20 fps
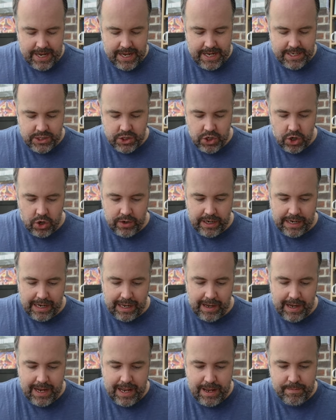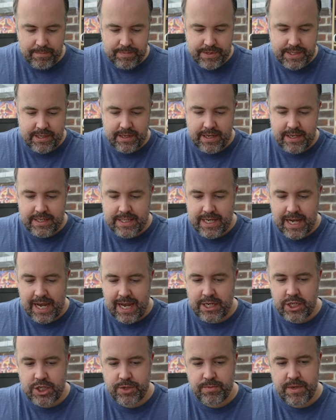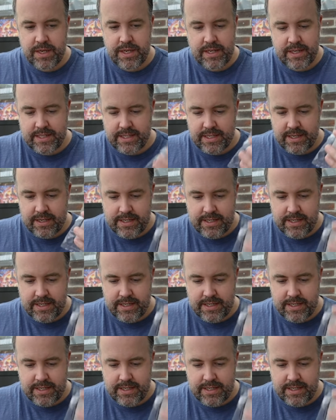It's got clips and attachments